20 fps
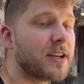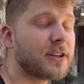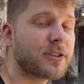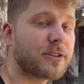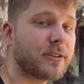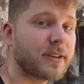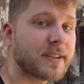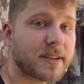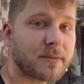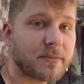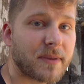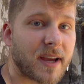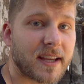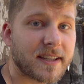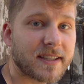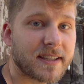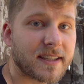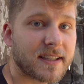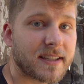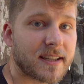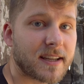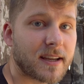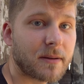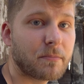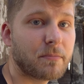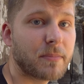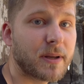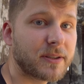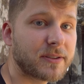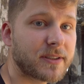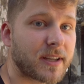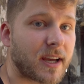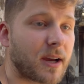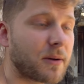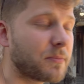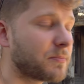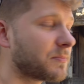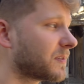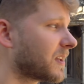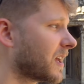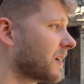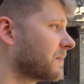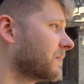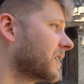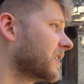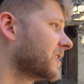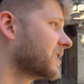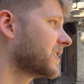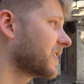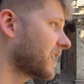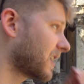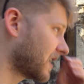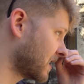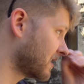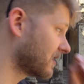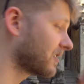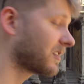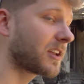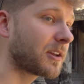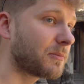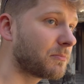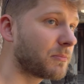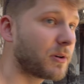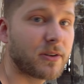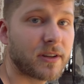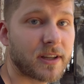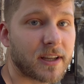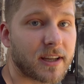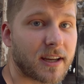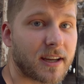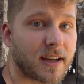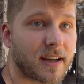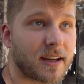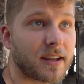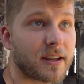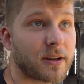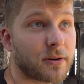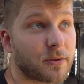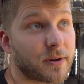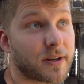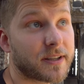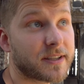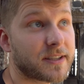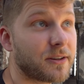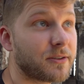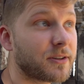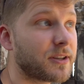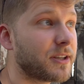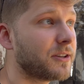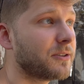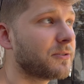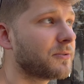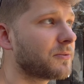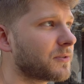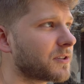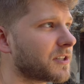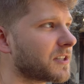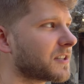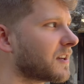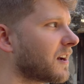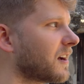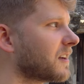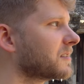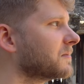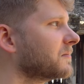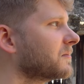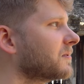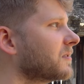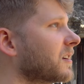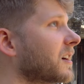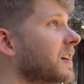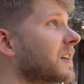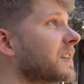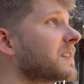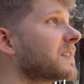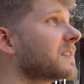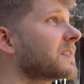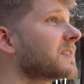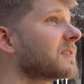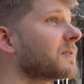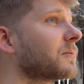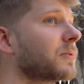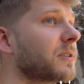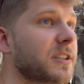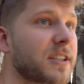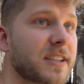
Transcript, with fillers: tourism hasn't built up that much yet here in Cambodia, there was no queue, which is awesome for us. So we're